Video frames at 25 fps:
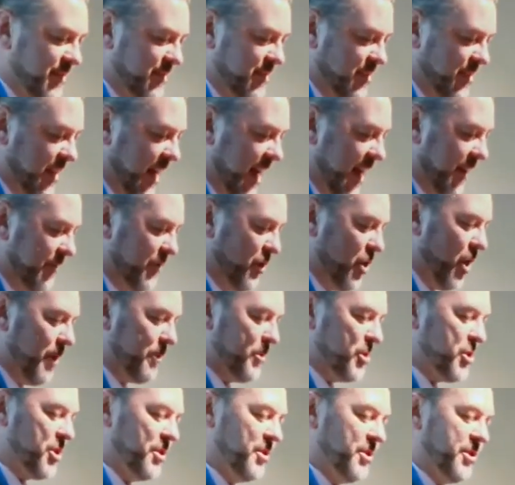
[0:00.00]
to have the
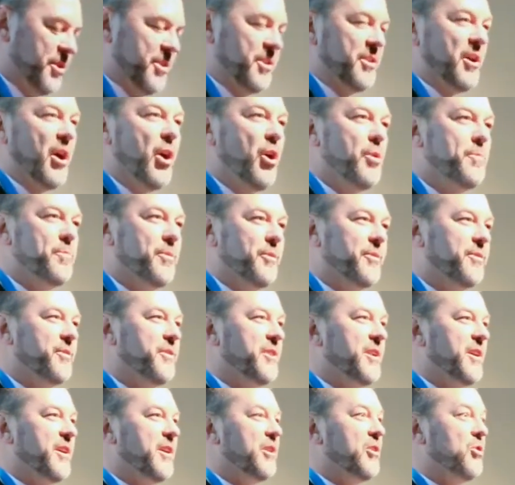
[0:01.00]
opportunity to open
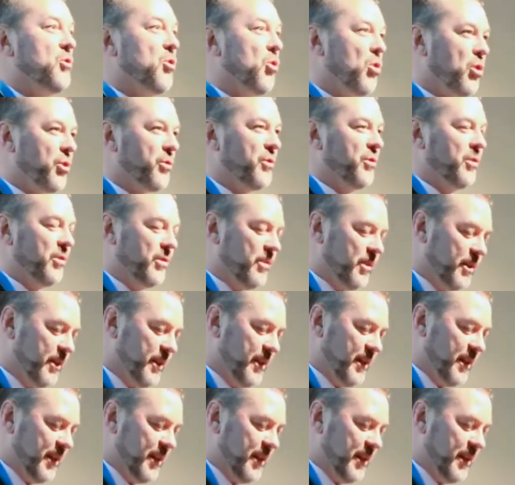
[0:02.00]
the inaugural